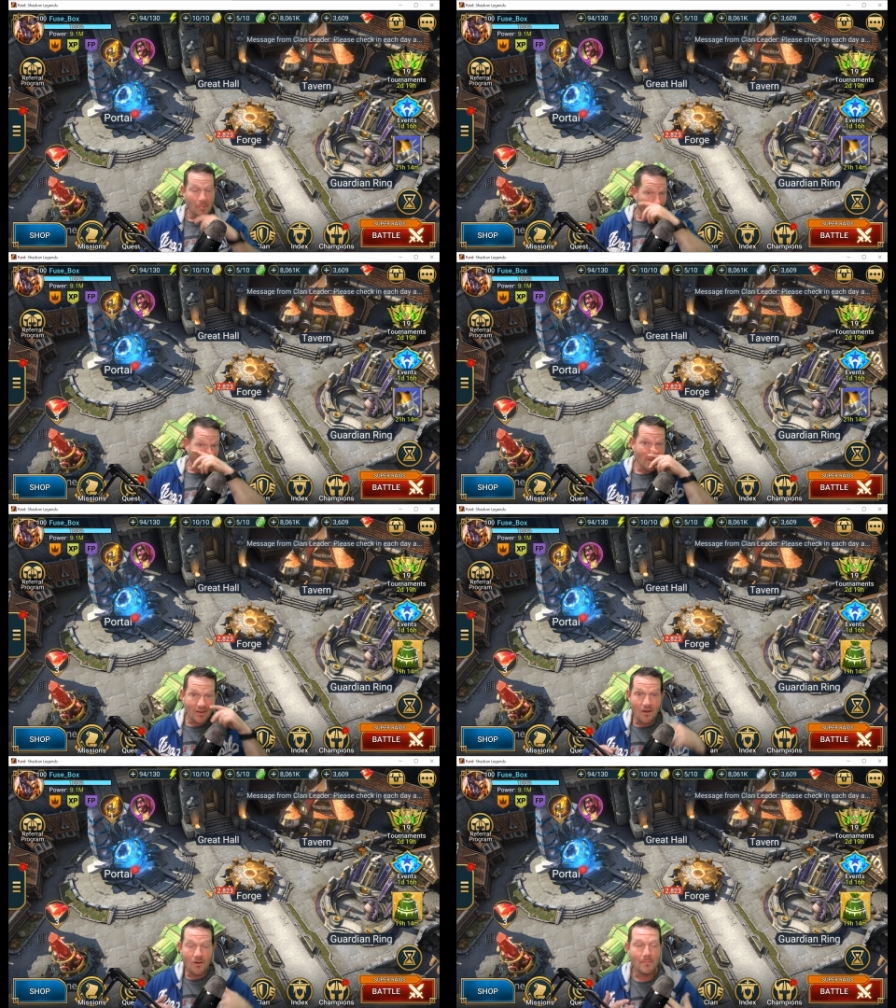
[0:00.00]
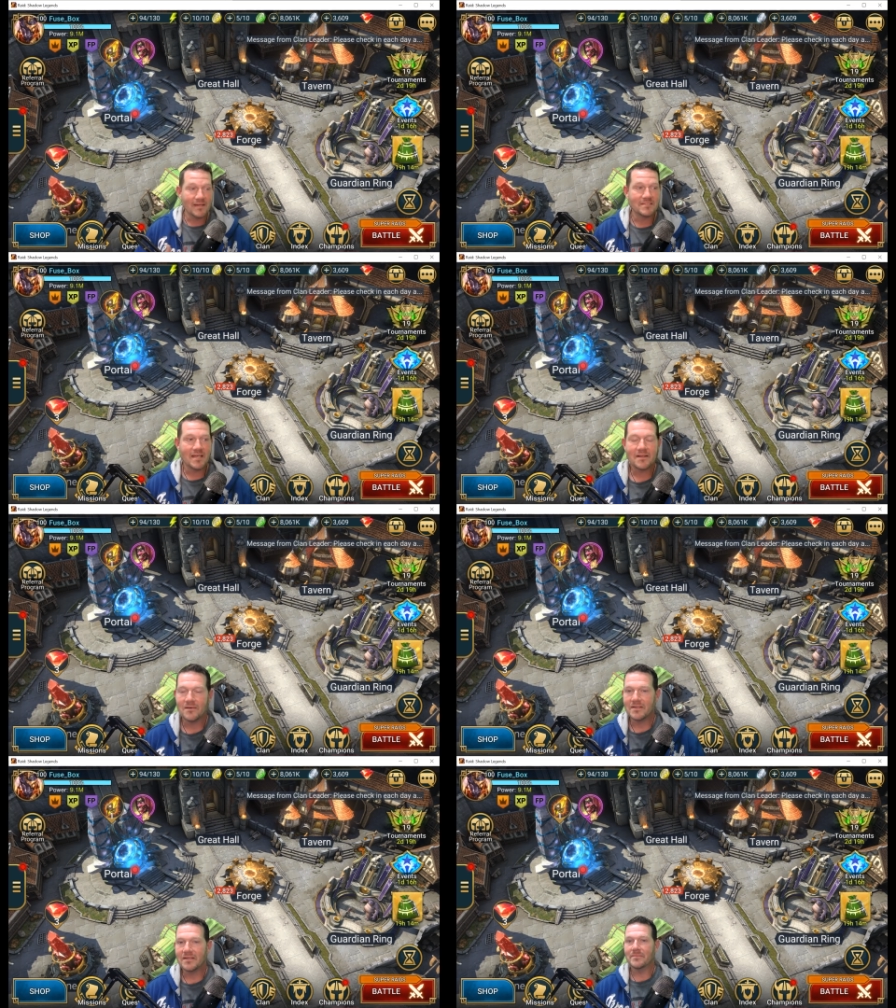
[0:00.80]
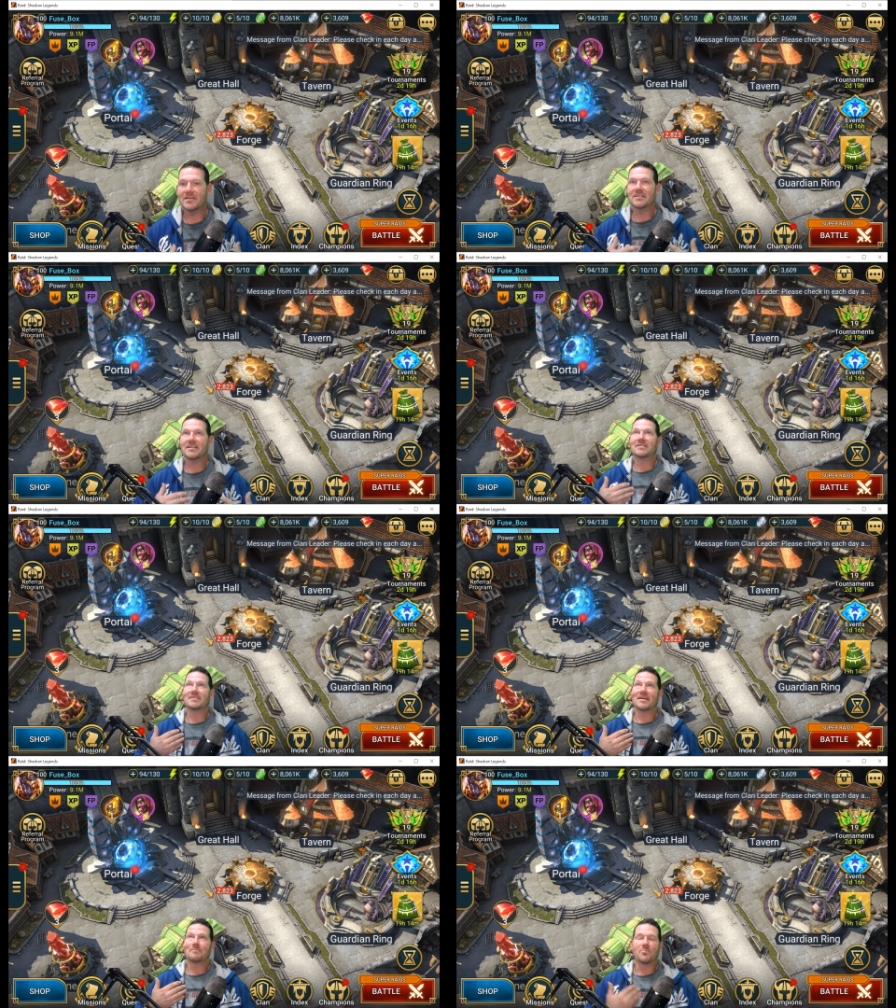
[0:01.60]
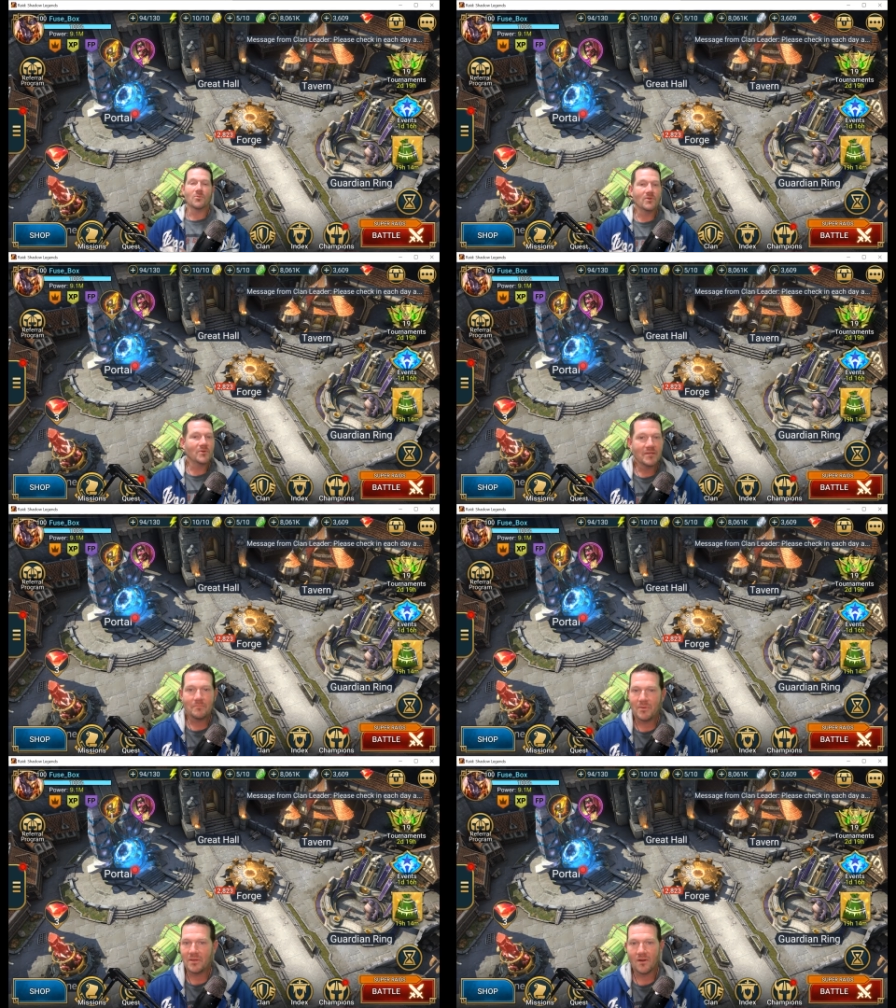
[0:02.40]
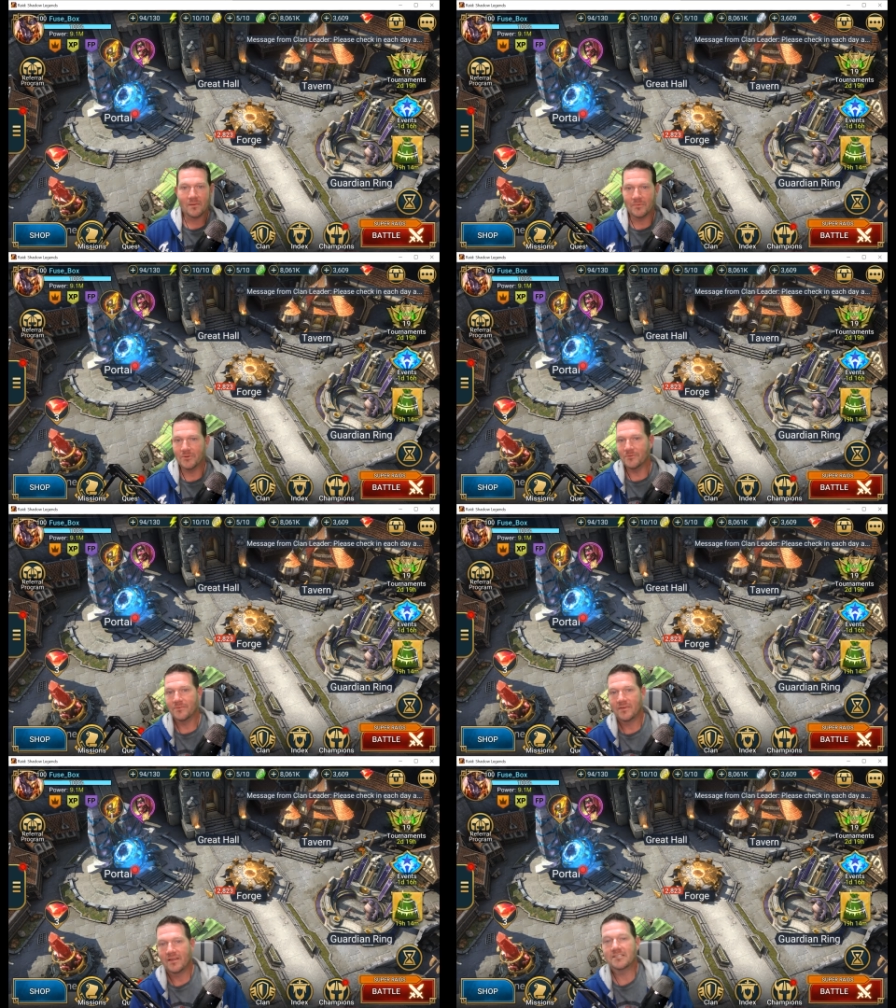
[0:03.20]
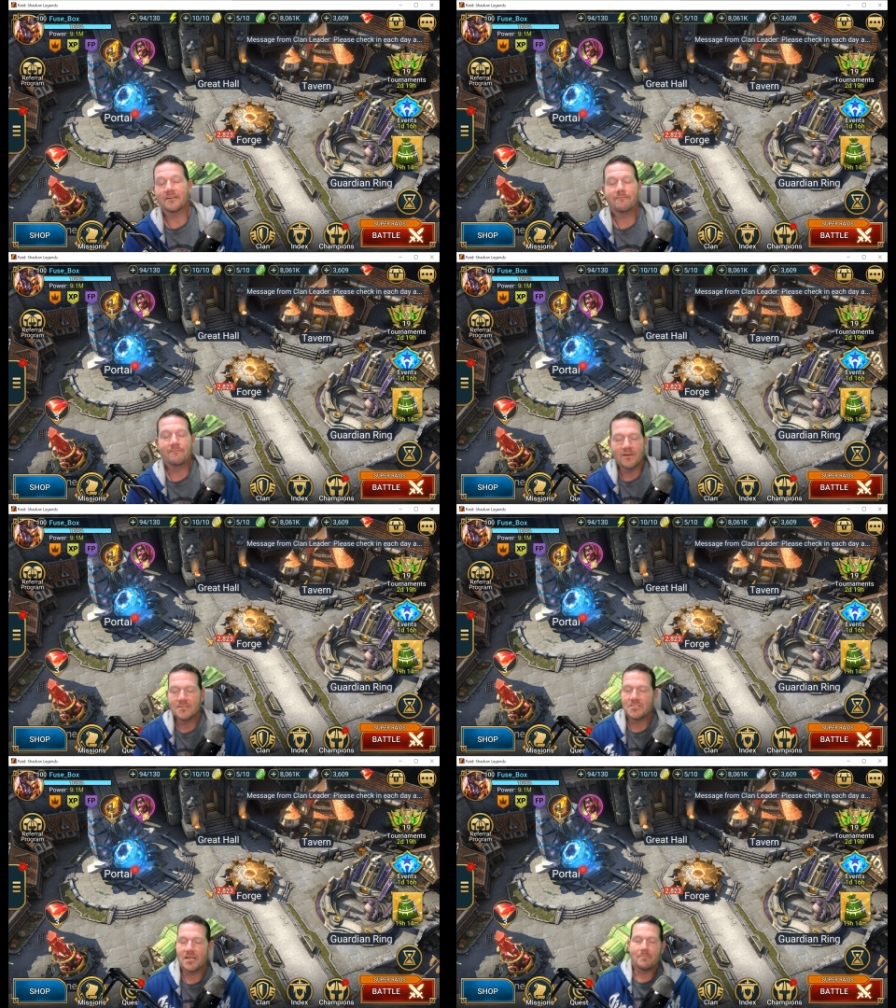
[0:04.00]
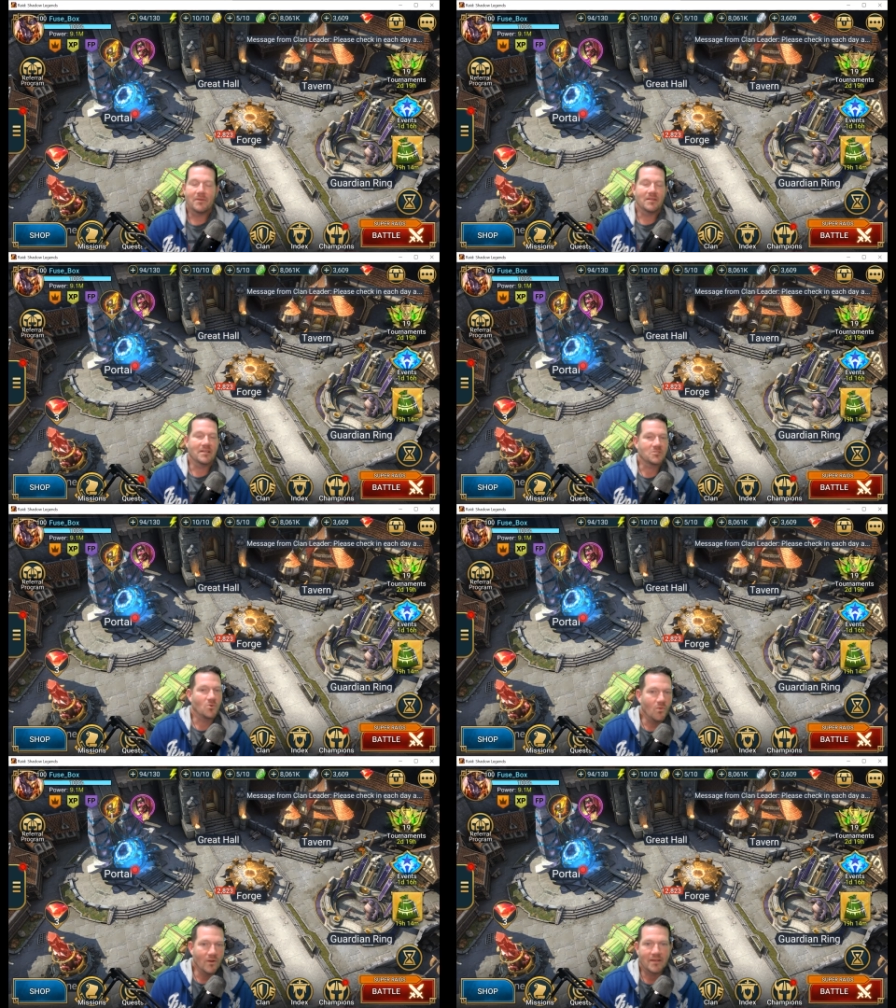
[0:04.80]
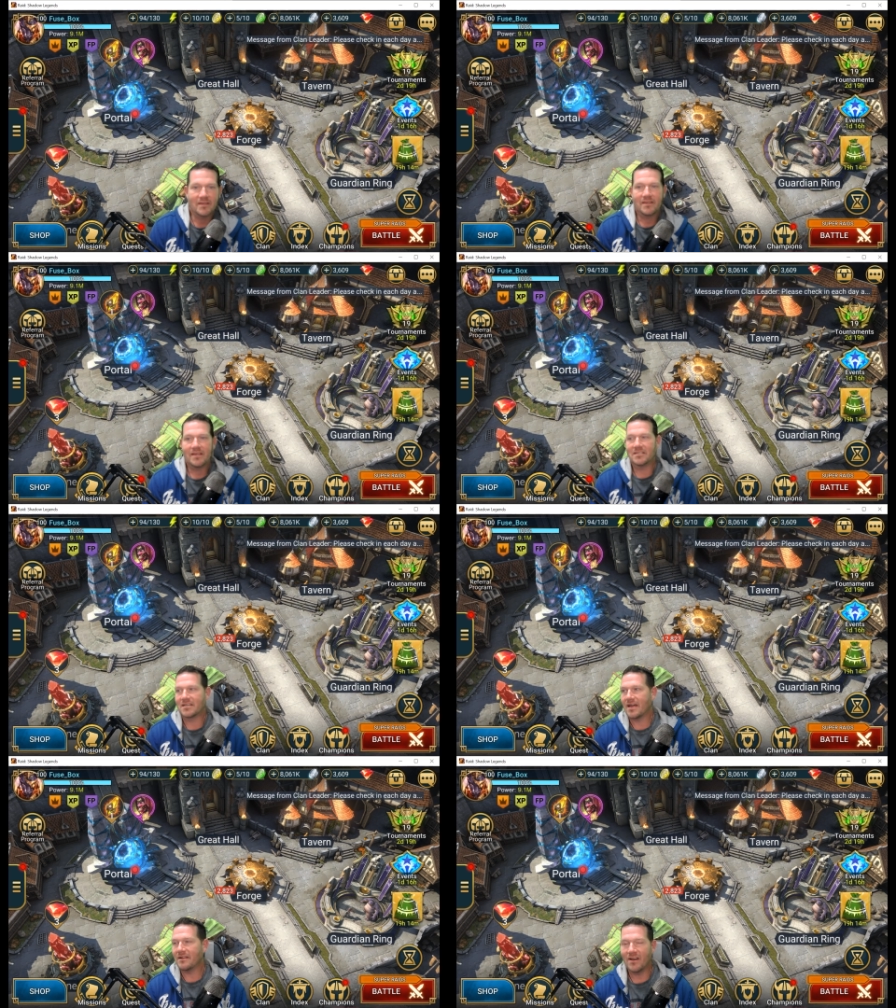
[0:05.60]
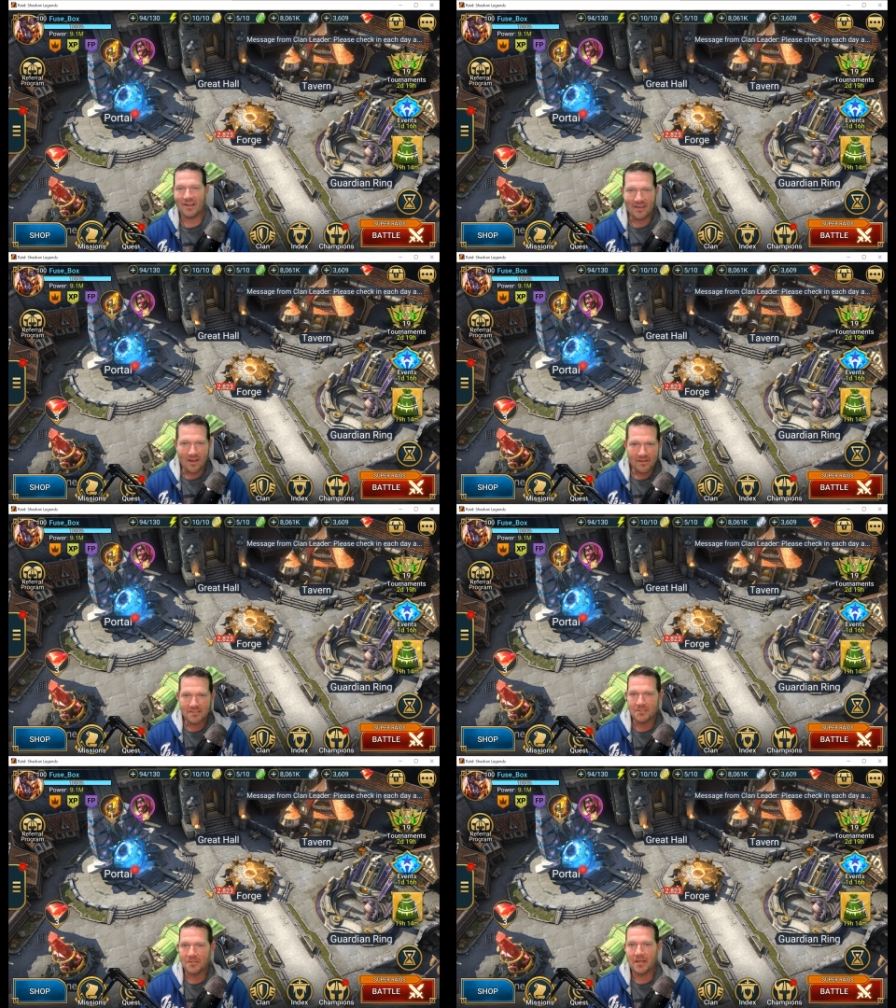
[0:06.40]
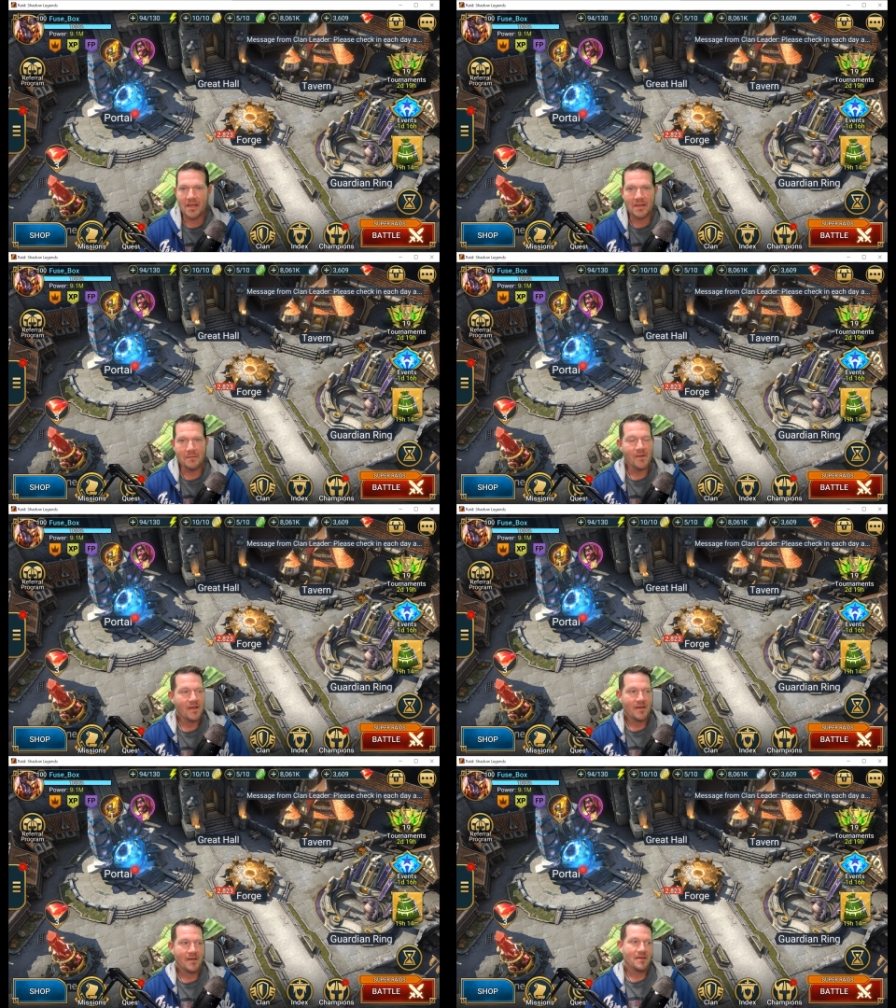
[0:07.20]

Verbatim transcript: But all in all, my take on him is it is a brilliant PR move. He's a fun champion. He's quirky. He's kind of iconic to the game.